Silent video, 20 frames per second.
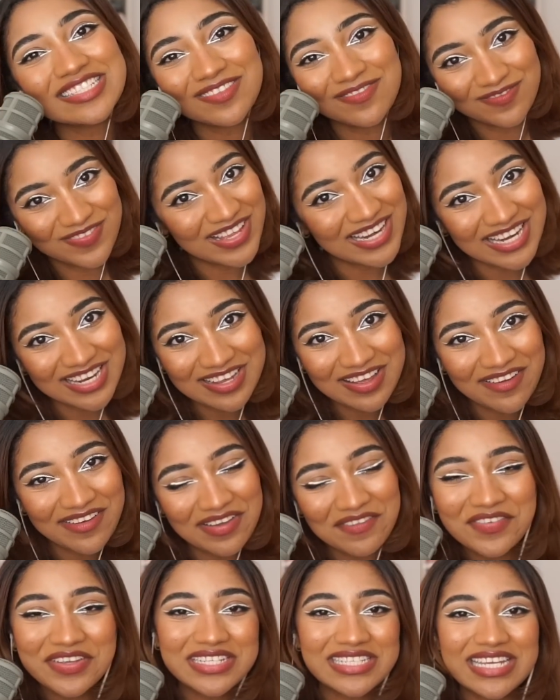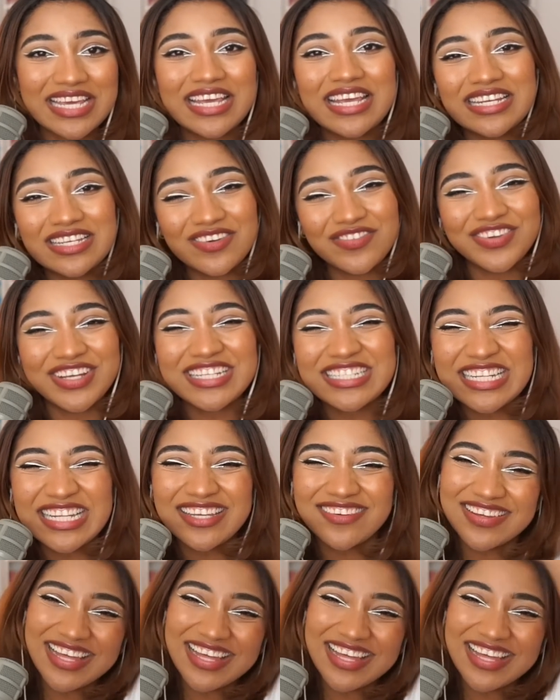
video. If you did, don't forget to leave